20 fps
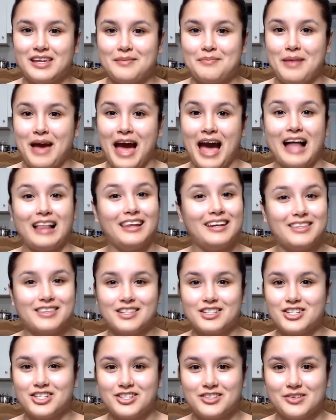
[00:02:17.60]
palette that
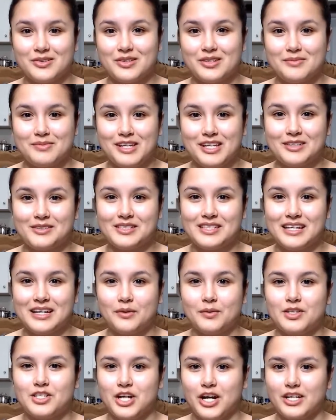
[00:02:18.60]
she's going to be using,
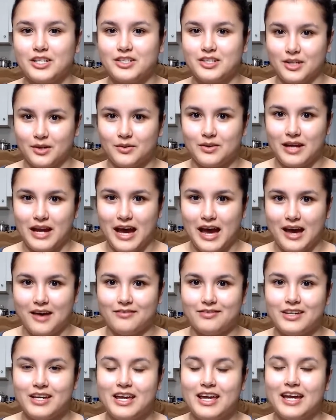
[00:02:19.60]
which I don't have.
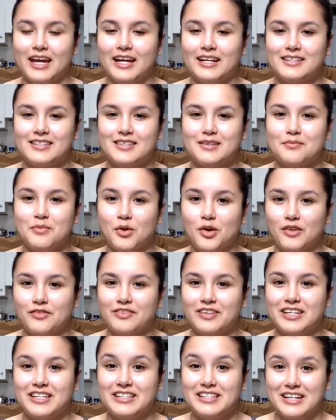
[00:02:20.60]
It's the
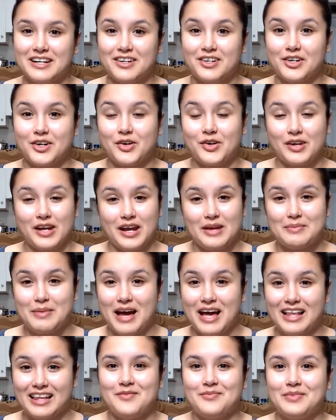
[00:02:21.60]
Morphe Dare to Create
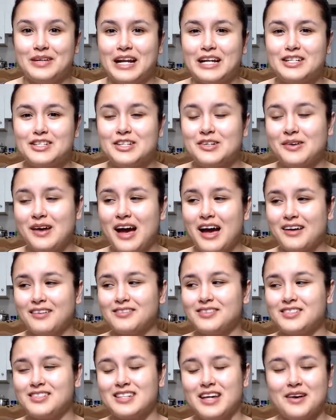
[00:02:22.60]
palette, but I do have
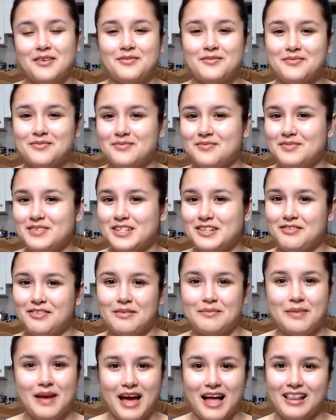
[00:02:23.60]
some different
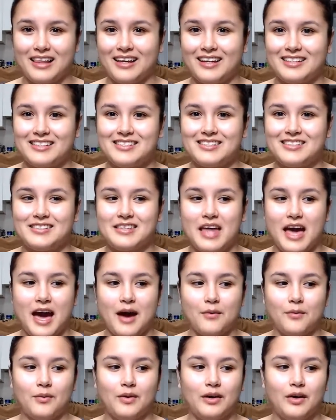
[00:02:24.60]
palettes that
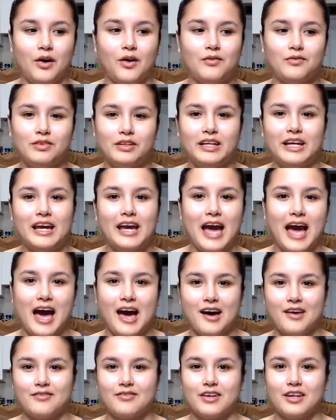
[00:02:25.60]
will hopefully
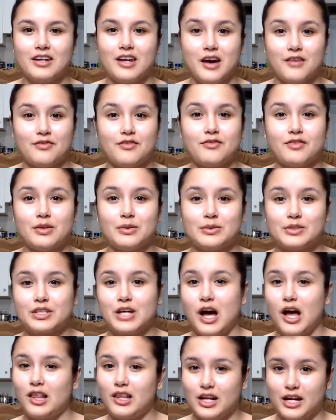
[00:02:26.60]
have enough of those
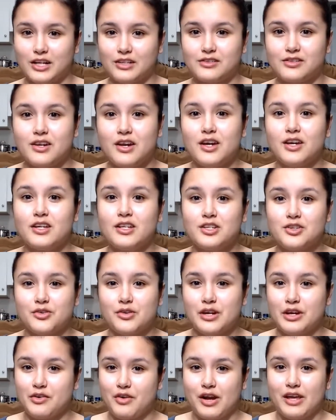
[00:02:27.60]
colors to
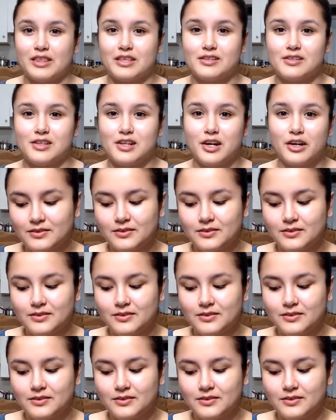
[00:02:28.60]
recreate this look.